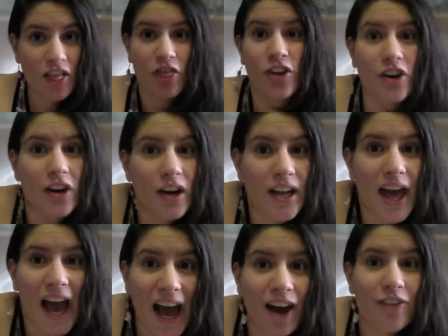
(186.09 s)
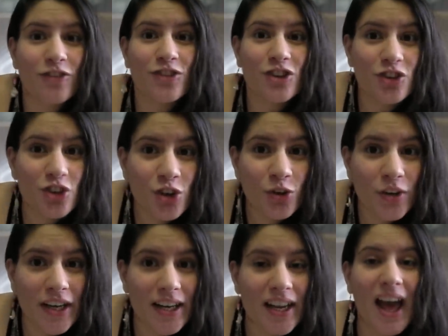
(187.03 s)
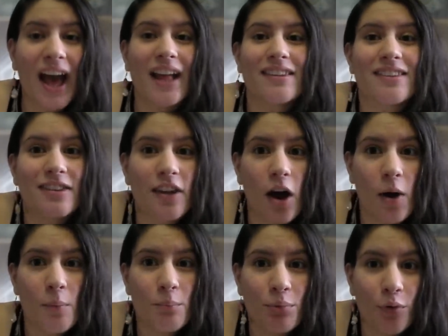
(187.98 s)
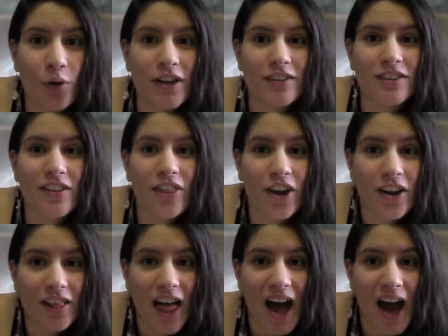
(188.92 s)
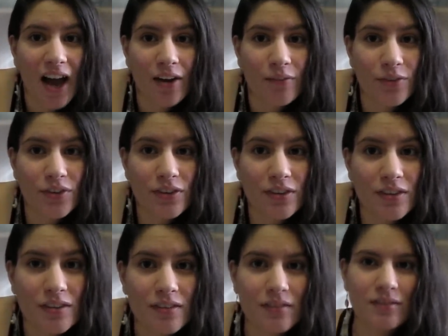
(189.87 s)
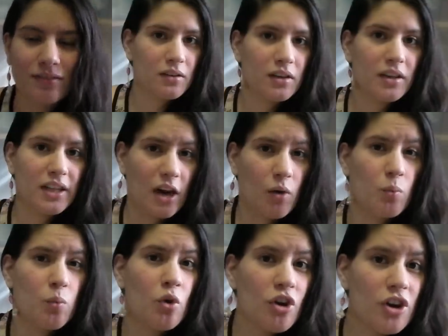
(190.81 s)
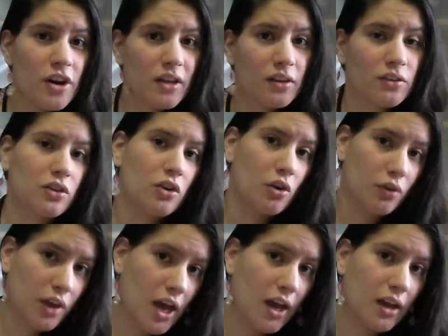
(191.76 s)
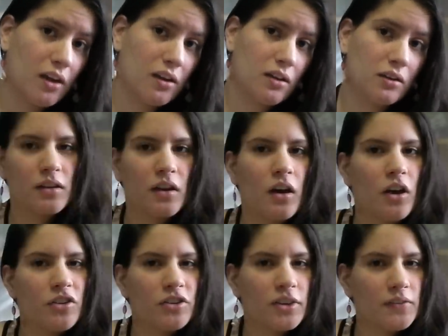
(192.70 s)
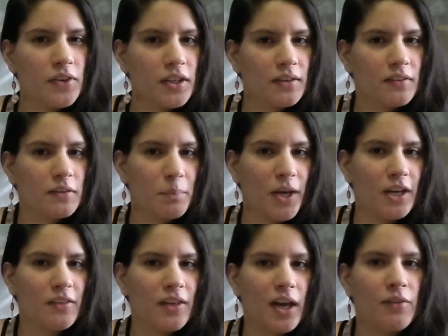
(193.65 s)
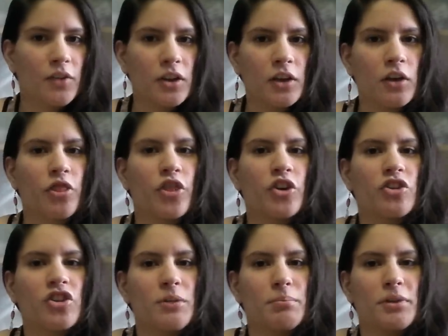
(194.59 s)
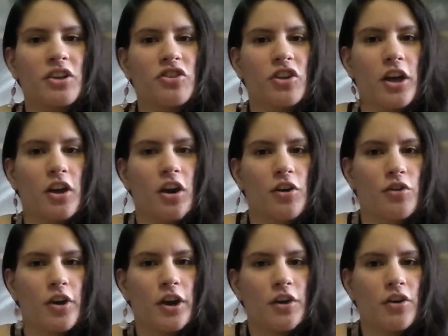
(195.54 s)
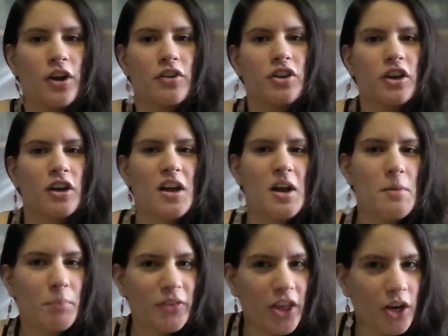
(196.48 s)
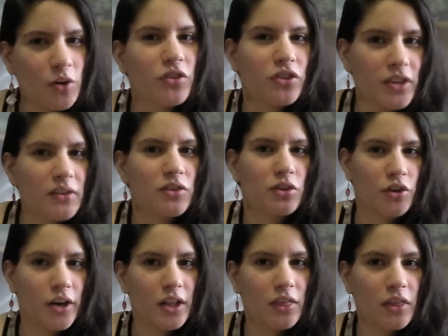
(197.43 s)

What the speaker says: They're gonna have to do it at some point in their lives. Now, warnings are okay. On TV in Spain, they have a little 13 plus icon right around here, but they don't censor it.